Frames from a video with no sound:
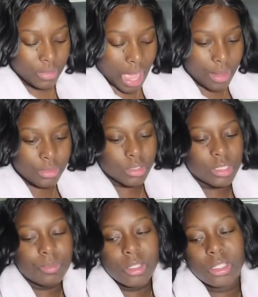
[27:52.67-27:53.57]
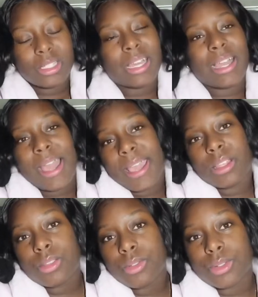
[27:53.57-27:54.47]
I was just pushing like I had
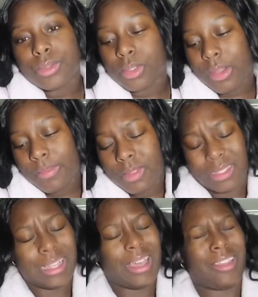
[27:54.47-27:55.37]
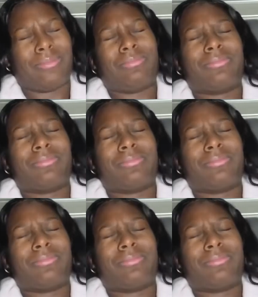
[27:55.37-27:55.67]
to do. So I'm just like